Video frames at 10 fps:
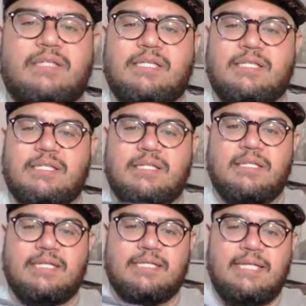This
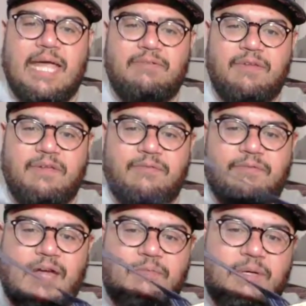is navy
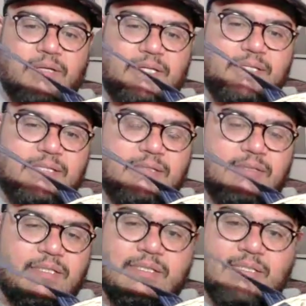fabric that's
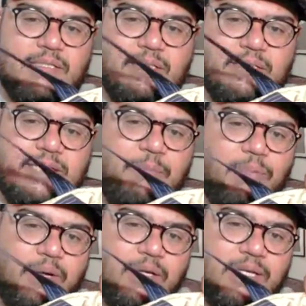just separate.